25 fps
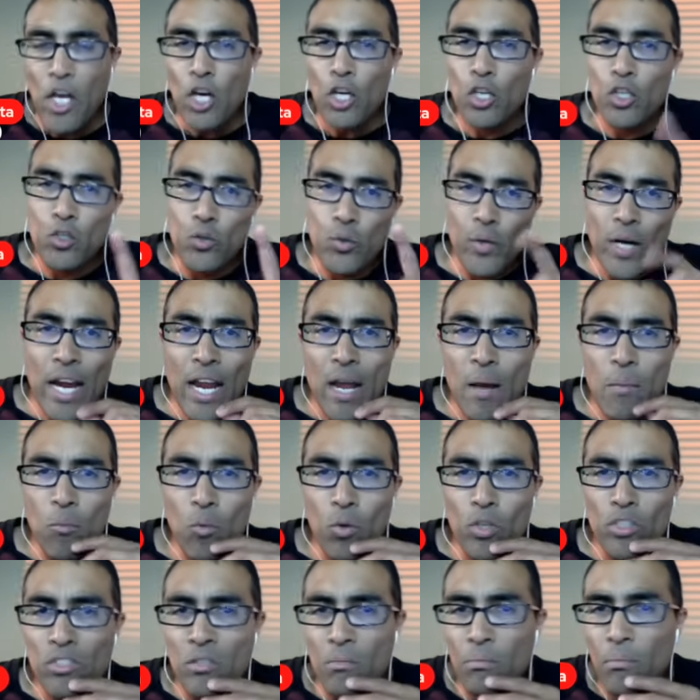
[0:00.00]
Graham
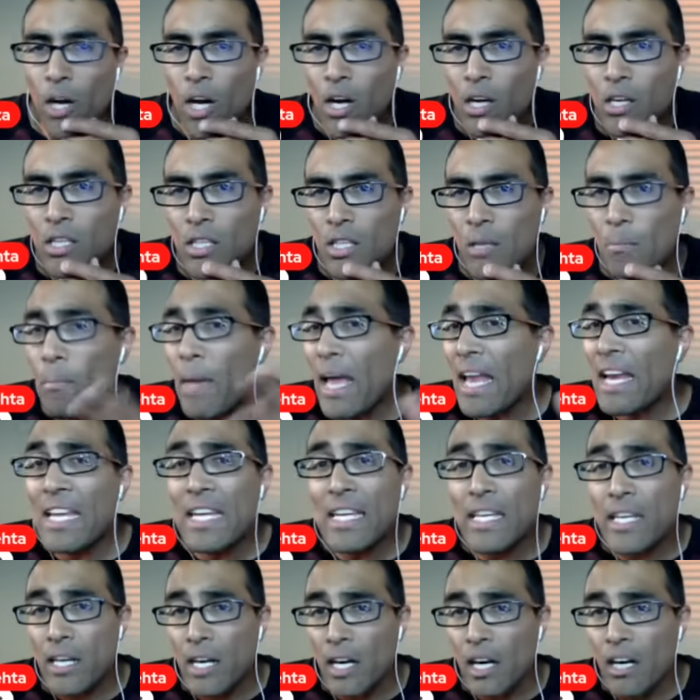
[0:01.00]
was among the
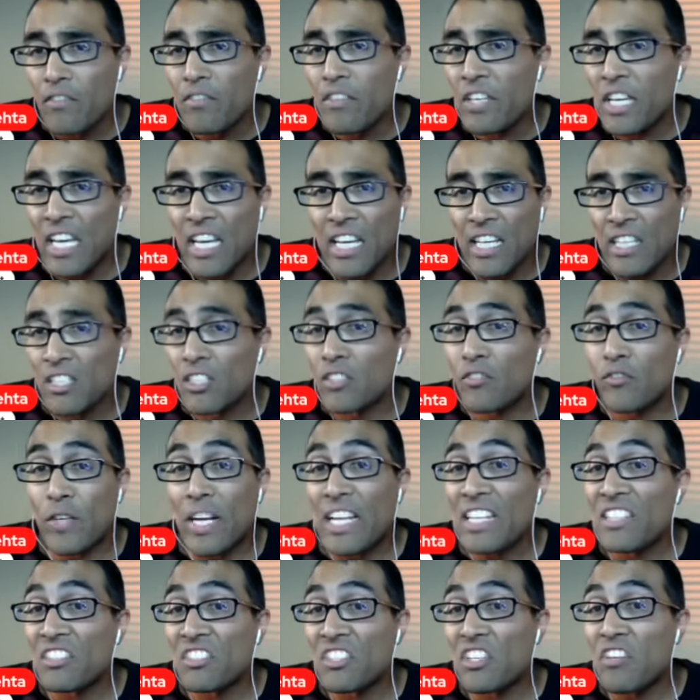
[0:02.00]
many of King's
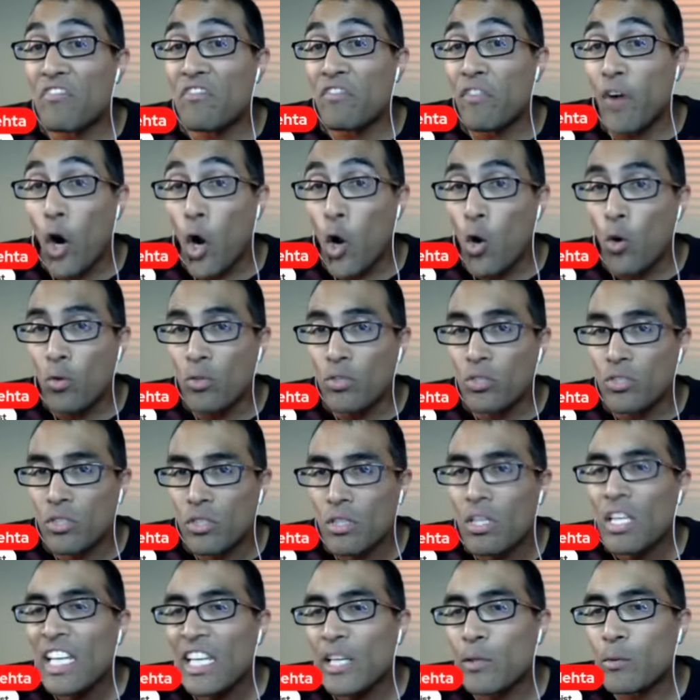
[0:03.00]
friends and foes.
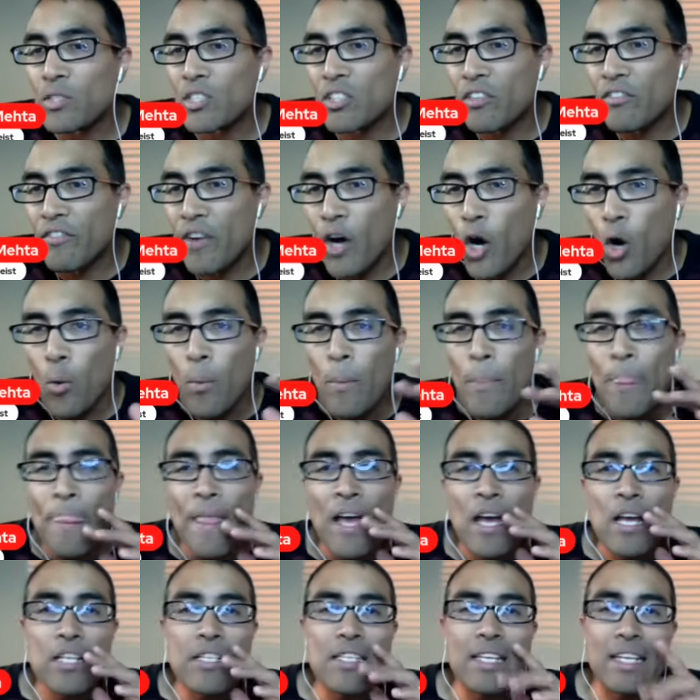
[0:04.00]
He was a foe.
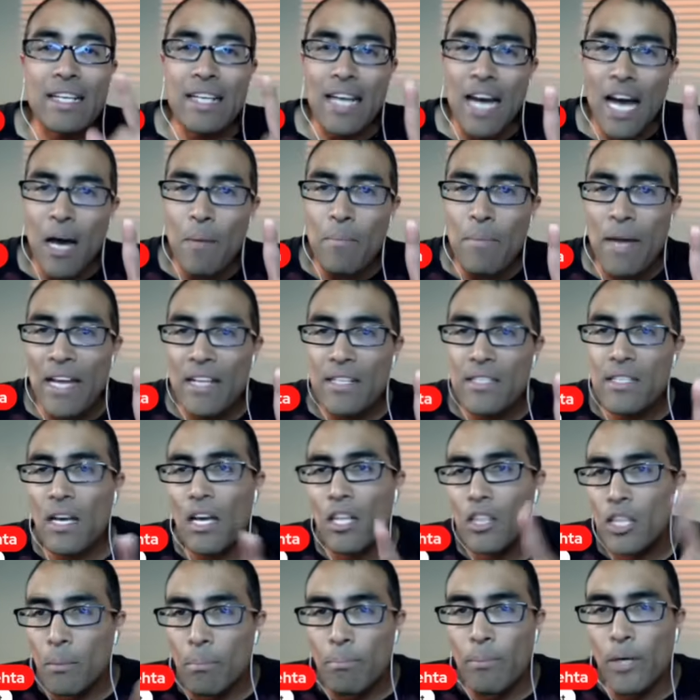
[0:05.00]
To comment
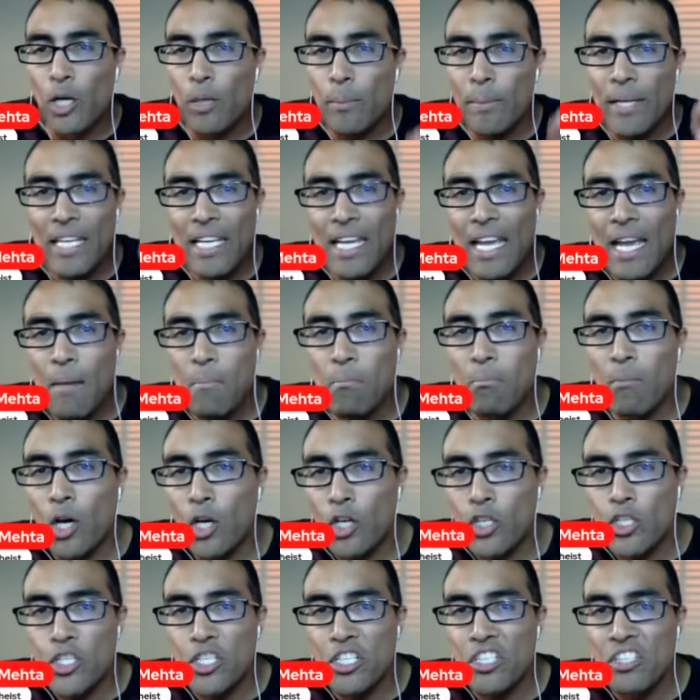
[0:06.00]
on the Birmingham
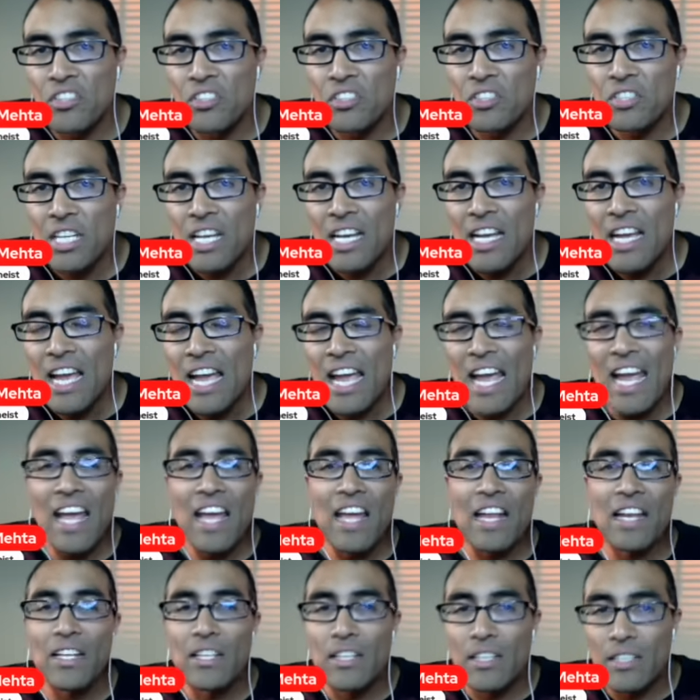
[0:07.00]
marches
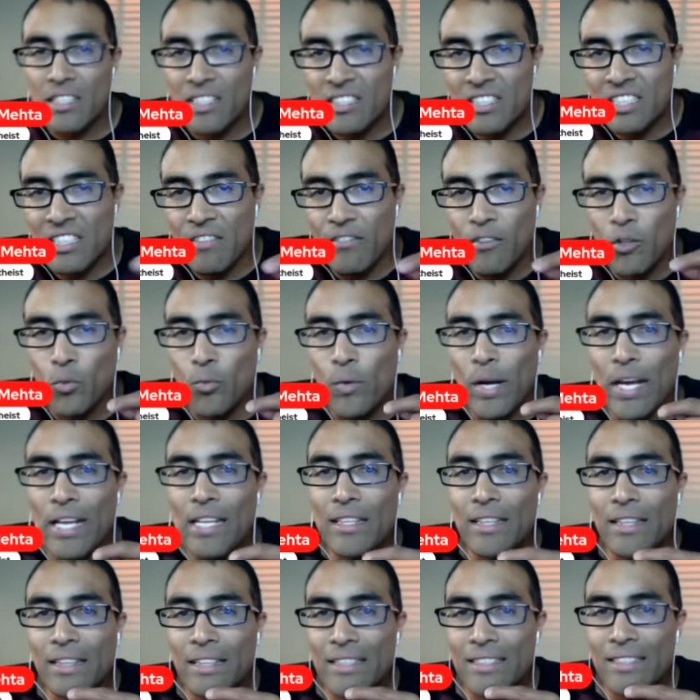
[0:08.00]
and the civil
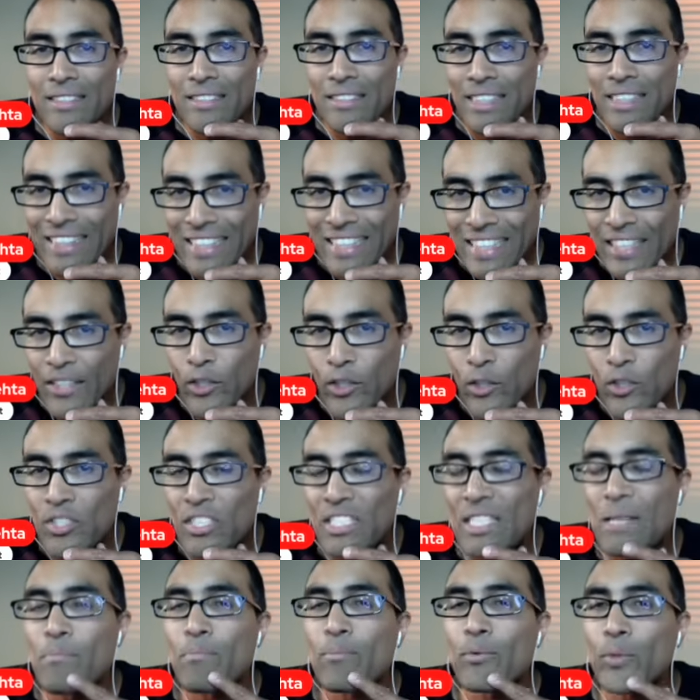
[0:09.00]
rights leaders'
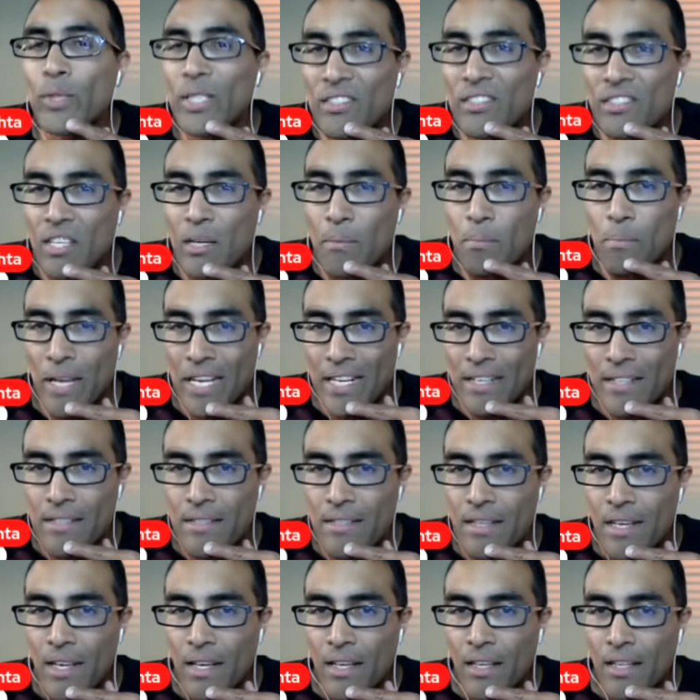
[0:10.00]
imprisonment.
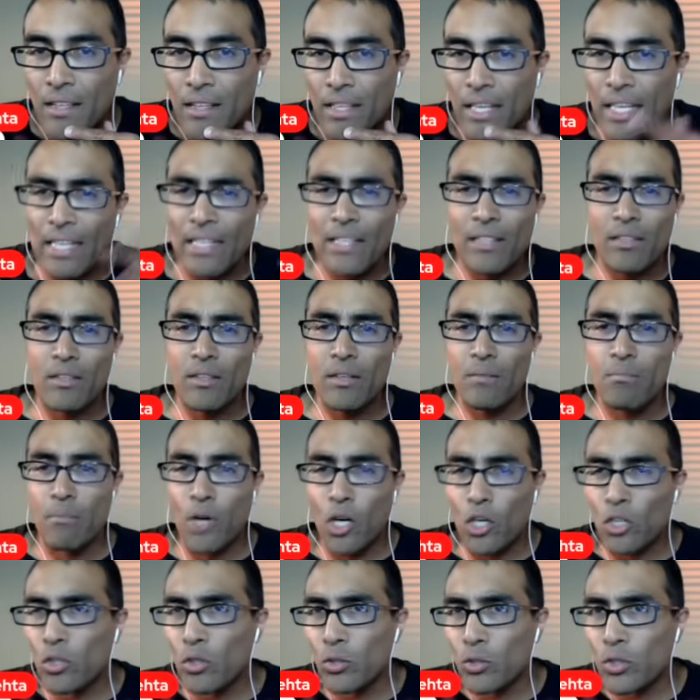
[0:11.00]
Like,
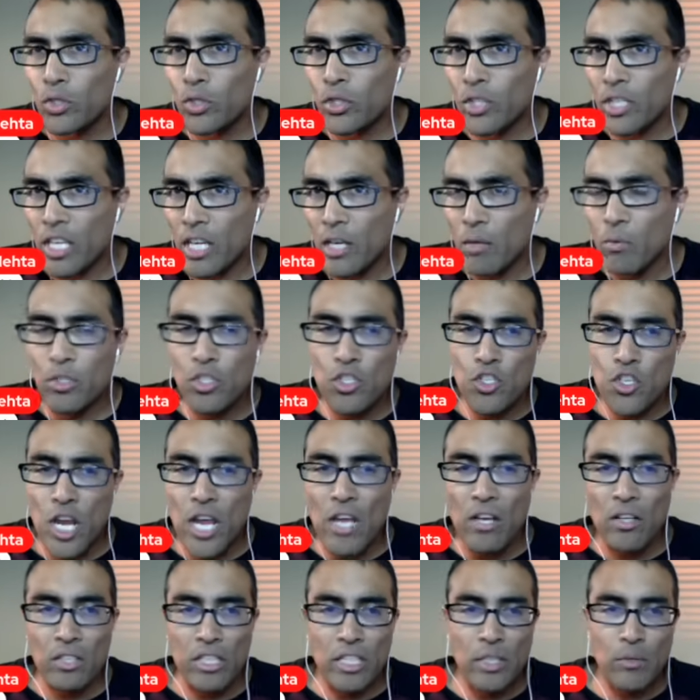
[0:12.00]
Martin Luther King was
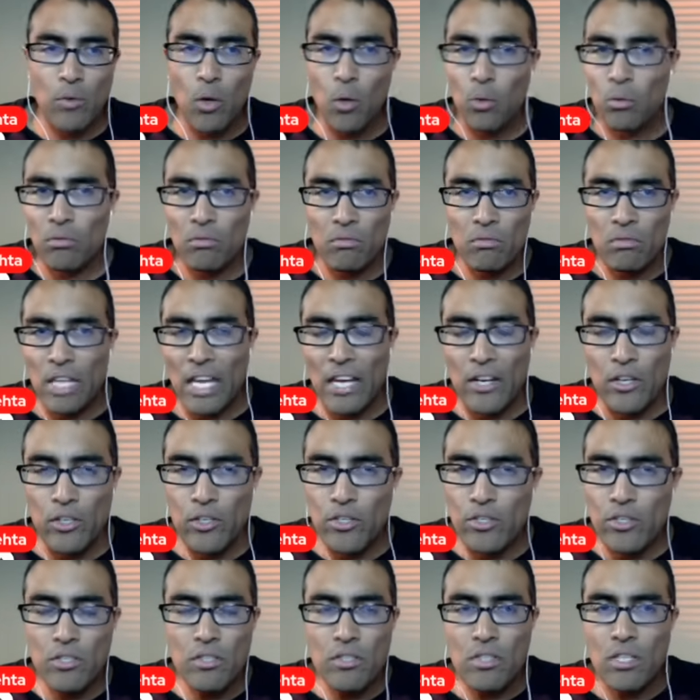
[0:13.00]
jailed. He wrote
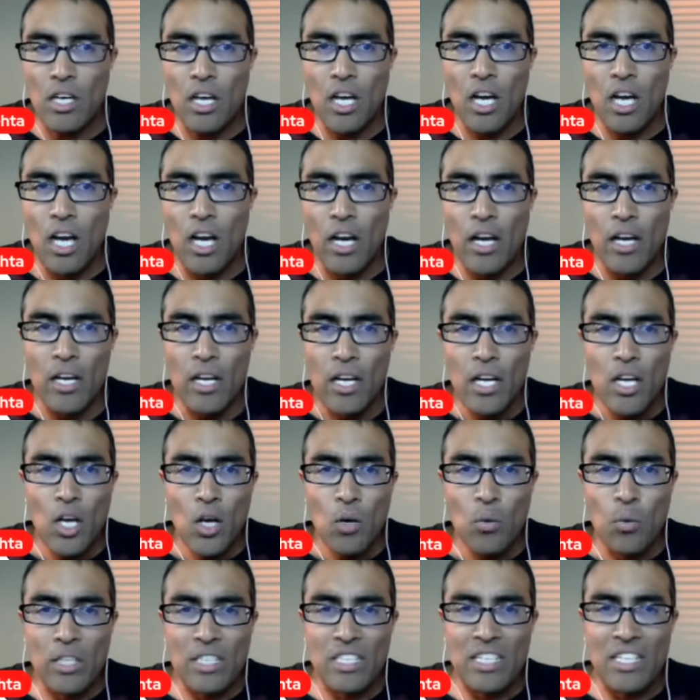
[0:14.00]
letters.
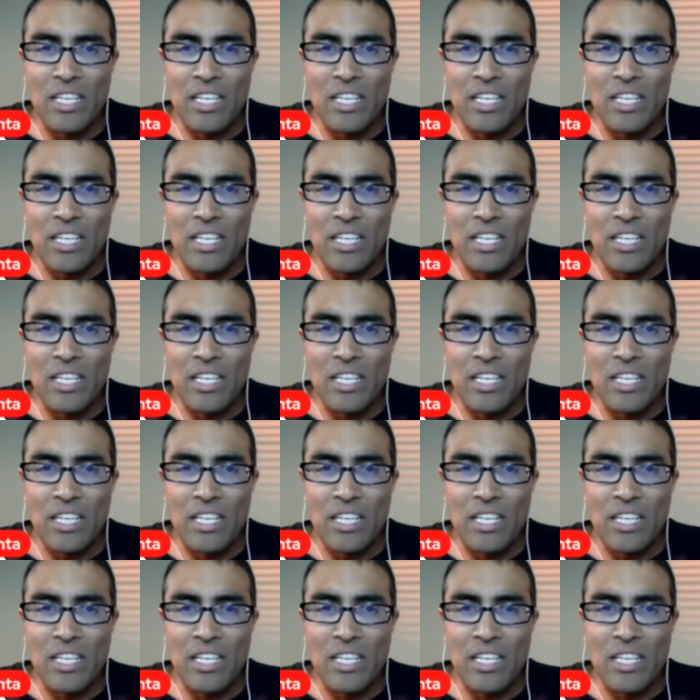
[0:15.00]
What did